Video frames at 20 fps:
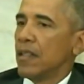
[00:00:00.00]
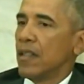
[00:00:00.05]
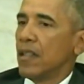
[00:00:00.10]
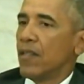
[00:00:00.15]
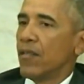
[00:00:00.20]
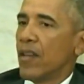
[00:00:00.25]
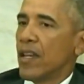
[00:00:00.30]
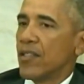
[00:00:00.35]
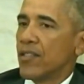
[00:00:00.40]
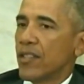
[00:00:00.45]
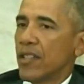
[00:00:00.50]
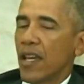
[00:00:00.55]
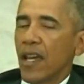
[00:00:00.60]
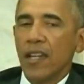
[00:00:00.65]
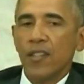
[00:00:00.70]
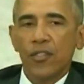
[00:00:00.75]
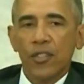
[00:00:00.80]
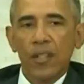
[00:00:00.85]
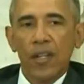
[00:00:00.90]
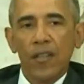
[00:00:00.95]

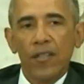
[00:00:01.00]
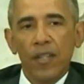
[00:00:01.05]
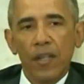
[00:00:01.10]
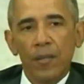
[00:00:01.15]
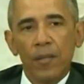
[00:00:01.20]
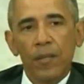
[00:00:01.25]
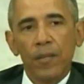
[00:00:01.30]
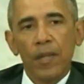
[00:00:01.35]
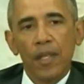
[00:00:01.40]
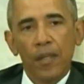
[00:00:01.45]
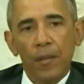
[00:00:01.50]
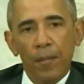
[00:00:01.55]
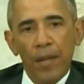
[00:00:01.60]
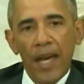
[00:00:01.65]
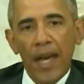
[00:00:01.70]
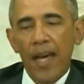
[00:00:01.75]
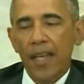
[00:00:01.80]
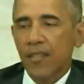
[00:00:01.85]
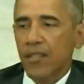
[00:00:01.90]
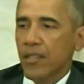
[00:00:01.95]
investigation of him in the
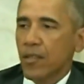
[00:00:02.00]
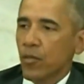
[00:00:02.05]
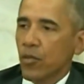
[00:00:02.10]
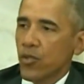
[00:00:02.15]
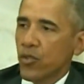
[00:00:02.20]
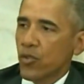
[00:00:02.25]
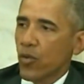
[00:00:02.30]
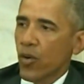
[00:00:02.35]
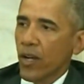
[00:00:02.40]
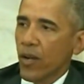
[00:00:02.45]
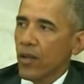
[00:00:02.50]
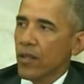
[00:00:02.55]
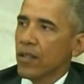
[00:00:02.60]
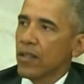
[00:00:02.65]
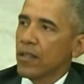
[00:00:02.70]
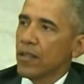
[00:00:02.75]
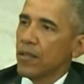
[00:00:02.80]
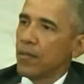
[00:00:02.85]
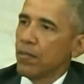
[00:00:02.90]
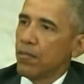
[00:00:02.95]
past that was triggered,
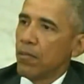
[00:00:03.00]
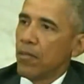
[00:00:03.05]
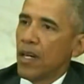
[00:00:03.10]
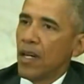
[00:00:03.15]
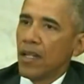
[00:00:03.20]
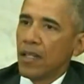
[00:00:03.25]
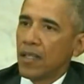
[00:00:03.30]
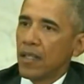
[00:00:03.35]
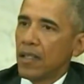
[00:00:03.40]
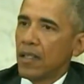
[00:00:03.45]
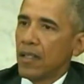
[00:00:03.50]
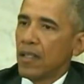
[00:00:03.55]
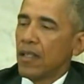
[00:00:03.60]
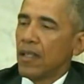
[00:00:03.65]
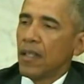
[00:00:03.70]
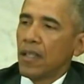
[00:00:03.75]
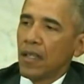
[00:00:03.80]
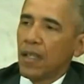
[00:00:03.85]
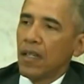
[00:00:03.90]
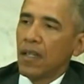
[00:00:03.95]
but
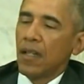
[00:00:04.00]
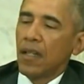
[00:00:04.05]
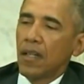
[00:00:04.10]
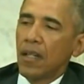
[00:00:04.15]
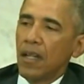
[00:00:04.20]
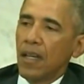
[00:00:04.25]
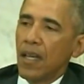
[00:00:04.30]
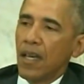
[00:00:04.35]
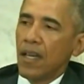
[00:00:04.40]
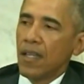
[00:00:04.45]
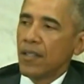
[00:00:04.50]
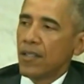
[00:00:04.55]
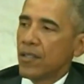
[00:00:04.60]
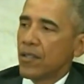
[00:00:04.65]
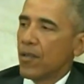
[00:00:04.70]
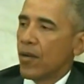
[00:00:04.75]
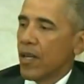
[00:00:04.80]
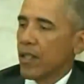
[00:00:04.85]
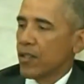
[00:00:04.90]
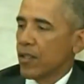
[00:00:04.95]
as
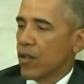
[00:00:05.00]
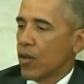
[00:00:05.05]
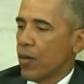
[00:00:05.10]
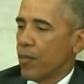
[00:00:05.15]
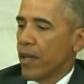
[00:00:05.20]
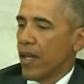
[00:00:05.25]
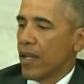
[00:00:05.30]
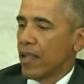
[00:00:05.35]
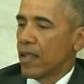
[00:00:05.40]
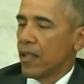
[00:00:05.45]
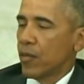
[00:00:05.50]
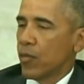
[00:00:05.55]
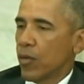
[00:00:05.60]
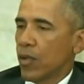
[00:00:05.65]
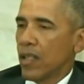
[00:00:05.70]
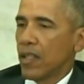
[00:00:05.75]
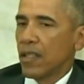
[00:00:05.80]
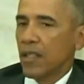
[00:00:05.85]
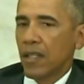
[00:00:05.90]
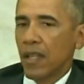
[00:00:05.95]
Director Comey, I think,
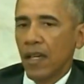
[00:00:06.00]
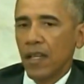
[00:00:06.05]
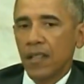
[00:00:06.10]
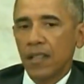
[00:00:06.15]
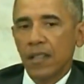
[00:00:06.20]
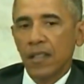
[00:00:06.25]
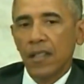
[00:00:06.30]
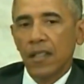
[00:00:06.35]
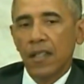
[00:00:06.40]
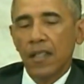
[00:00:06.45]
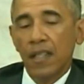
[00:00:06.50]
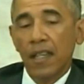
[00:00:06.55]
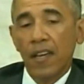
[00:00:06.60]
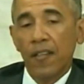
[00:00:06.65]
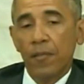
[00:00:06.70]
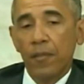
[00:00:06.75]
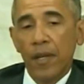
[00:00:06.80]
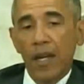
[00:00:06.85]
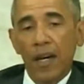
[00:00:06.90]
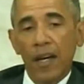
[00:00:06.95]
will indicate, the
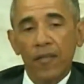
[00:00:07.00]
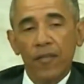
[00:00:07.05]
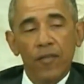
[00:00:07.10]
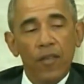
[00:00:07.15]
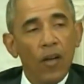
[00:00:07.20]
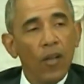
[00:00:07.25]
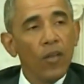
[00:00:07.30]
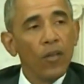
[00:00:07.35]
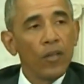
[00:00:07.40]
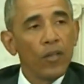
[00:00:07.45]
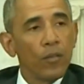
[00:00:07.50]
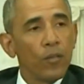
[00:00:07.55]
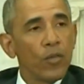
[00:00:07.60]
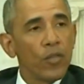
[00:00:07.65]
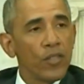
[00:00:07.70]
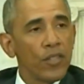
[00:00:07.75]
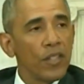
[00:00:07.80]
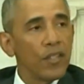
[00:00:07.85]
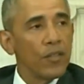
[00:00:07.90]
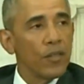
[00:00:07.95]
FBI followed the
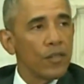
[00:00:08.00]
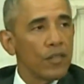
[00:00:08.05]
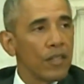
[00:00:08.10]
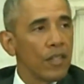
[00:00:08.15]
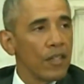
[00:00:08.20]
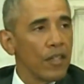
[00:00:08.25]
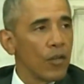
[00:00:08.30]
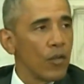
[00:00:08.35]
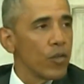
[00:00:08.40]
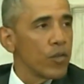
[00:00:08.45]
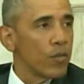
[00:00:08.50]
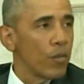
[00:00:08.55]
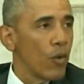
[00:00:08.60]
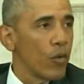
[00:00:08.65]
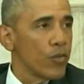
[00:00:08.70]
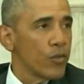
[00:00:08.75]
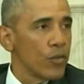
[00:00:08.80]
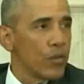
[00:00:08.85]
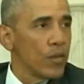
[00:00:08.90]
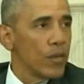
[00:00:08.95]
procedures that they were
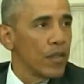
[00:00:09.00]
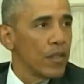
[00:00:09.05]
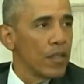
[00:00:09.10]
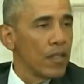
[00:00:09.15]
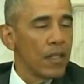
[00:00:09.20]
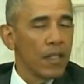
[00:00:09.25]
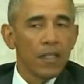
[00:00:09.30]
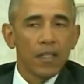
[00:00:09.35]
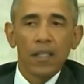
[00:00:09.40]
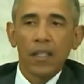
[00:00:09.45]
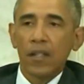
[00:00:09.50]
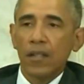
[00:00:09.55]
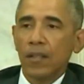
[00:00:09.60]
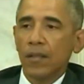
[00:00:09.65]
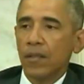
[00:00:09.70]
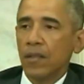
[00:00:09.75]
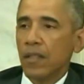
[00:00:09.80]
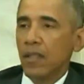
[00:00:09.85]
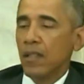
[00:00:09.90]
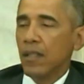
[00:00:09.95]
supposed to and did
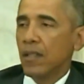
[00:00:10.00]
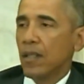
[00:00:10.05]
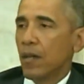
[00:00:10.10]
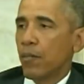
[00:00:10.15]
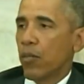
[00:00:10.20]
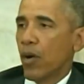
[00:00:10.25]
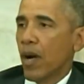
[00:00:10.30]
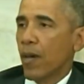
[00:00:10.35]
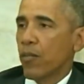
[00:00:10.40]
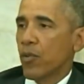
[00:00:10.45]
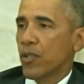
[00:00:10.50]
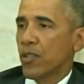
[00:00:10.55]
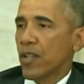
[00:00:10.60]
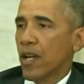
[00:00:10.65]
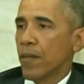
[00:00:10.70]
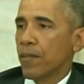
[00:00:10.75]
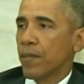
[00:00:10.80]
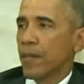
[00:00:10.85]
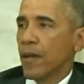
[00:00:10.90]
a proper job.